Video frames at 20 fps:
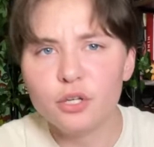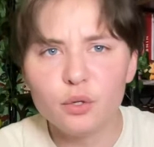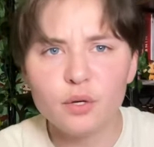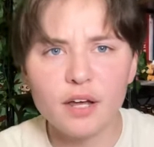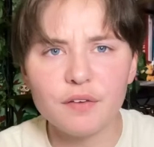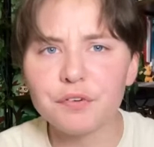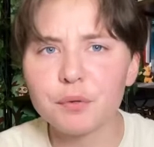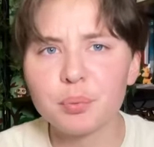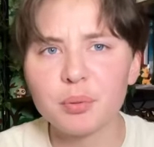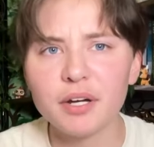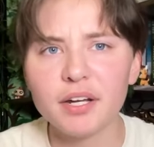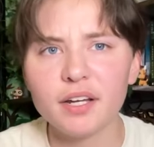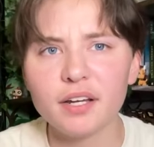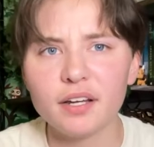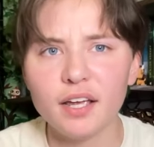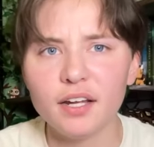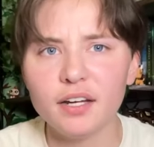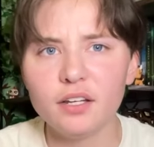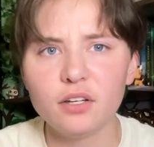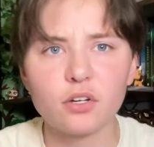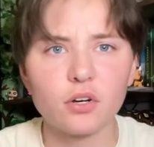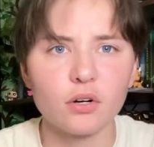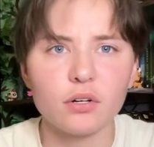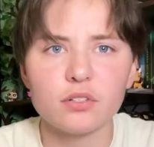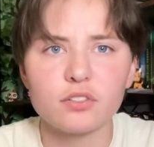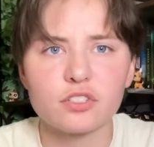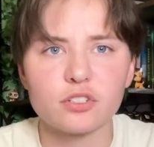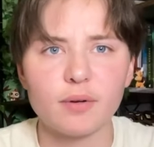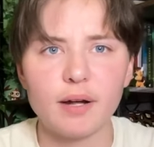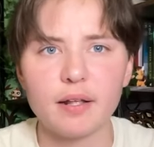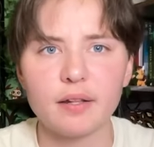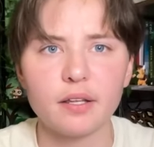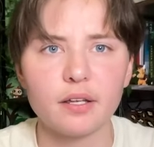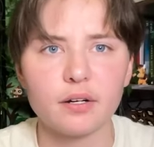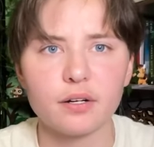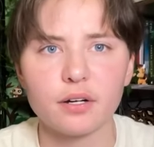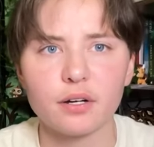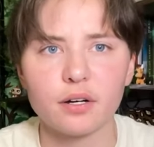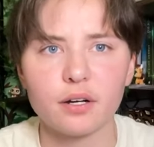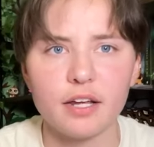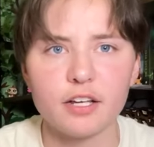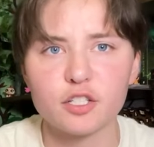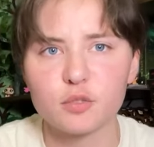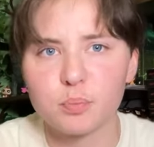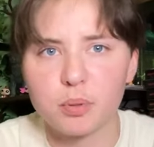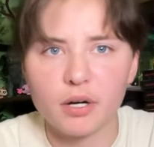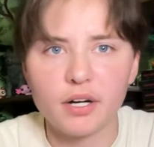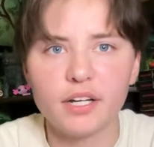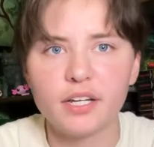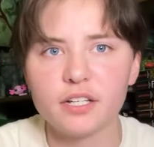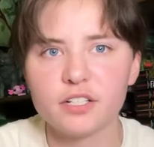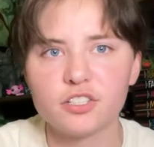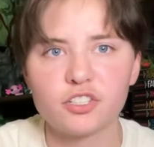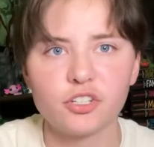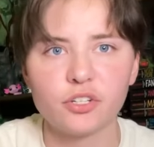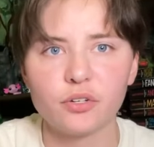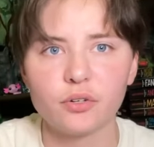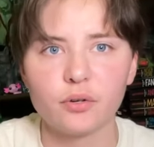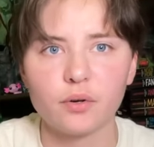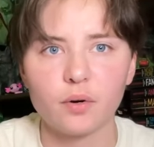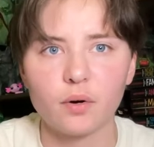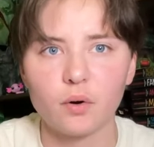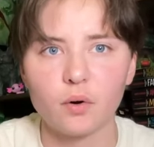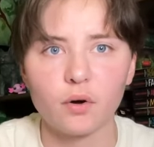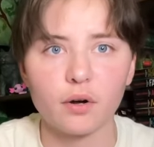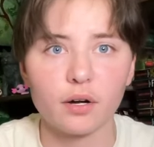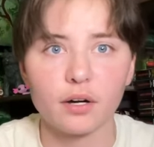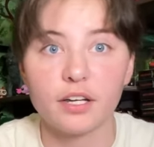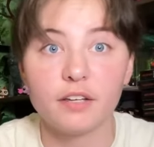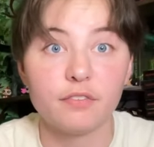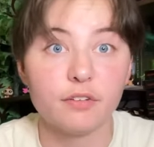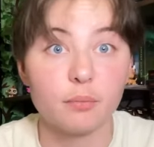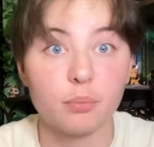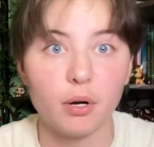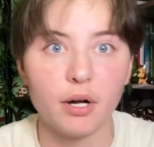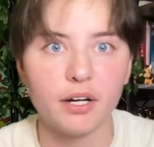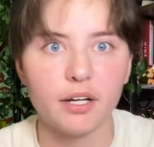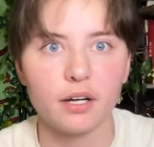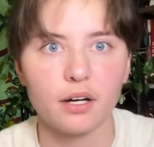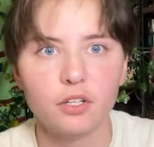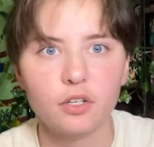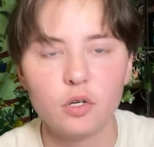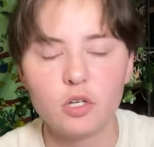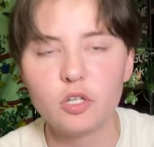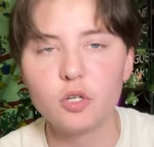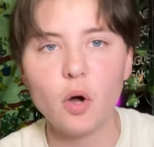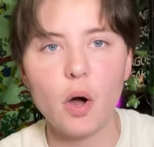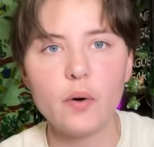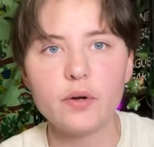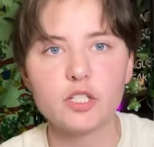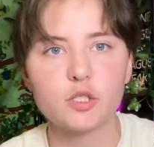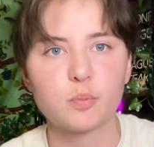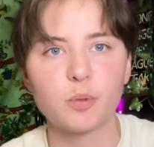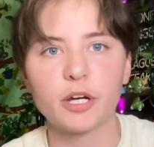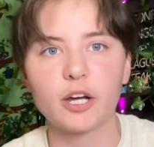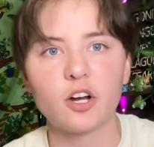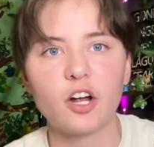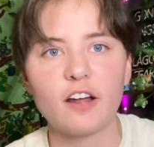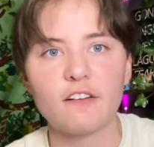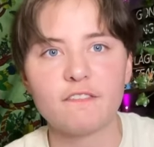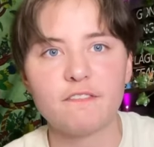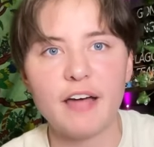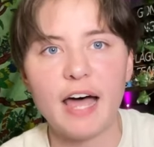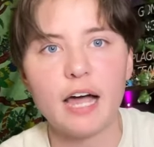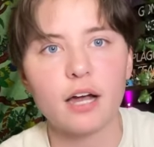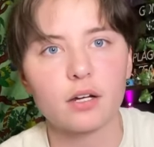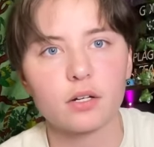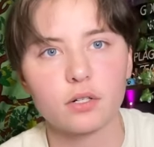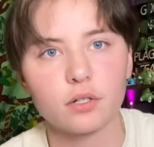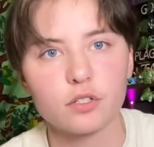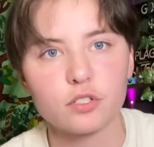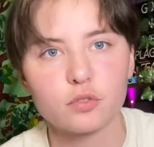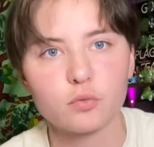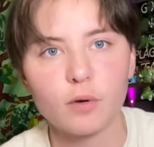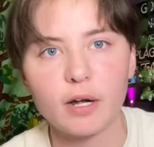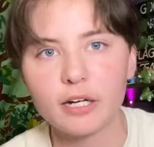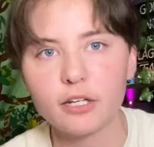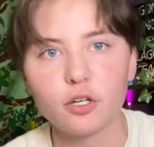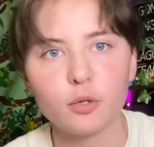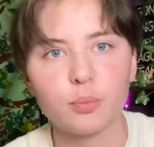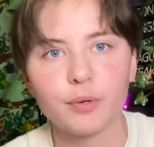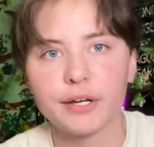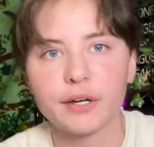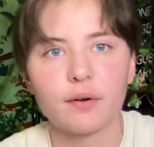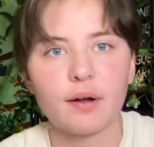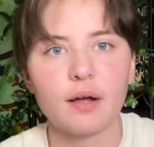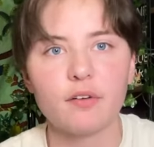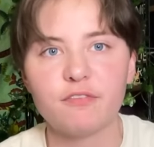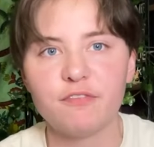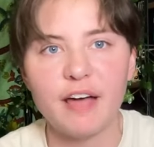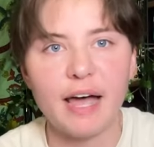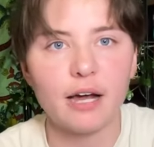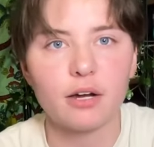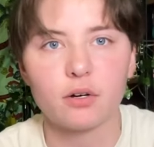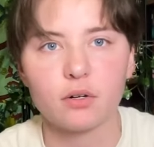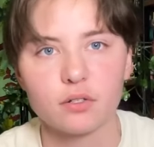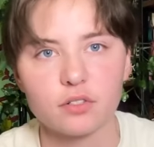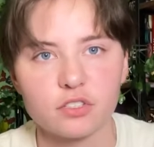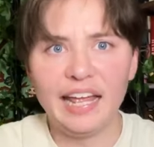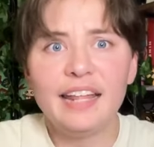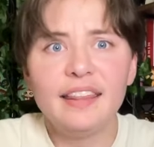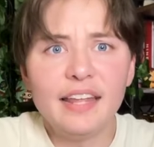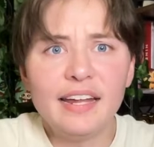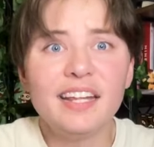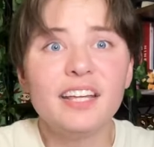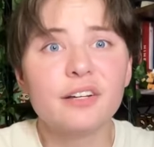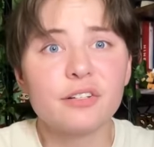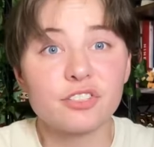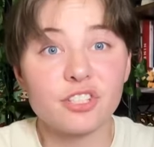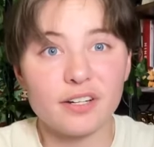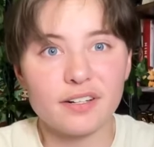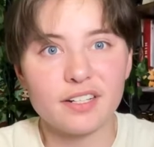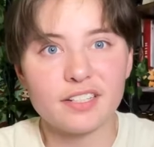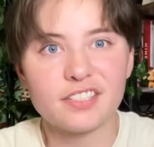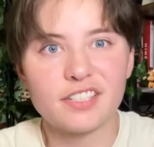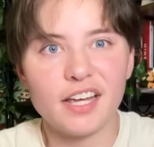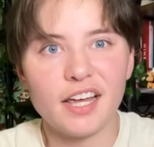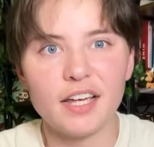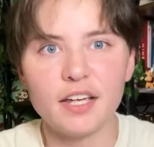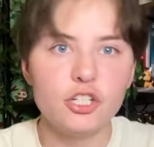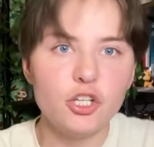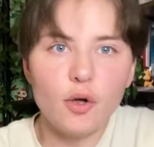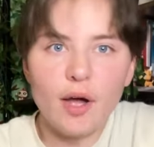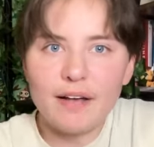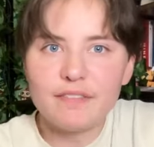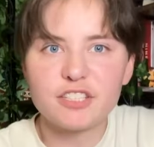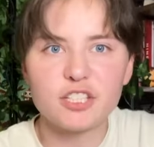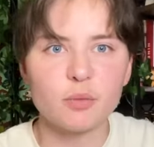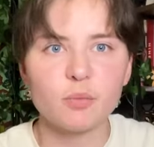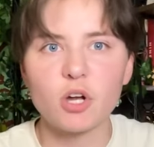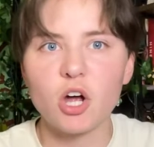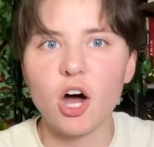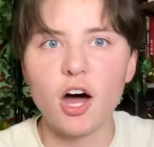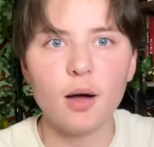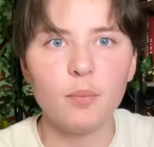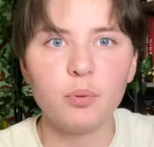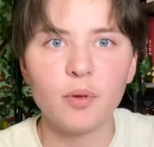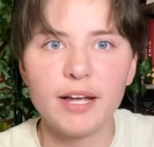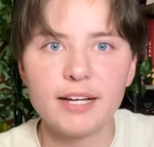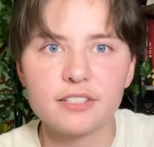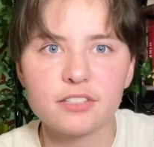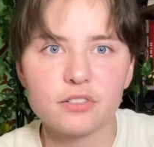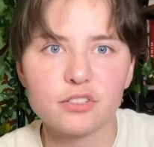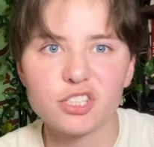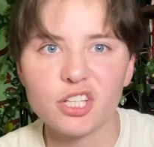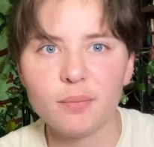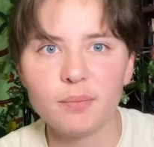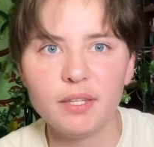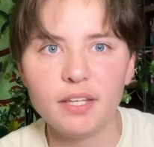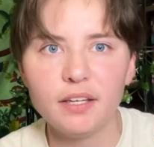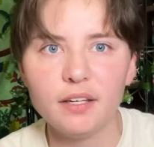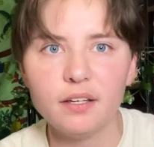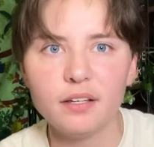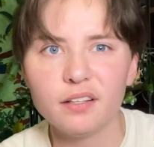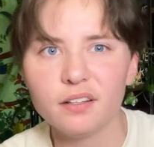you never bring any girls around that are as pretty as you or even prettier. You, you always bring around fat girls. Why do you bring around fat girls? And then he goes on to say, Do you have some complex or something?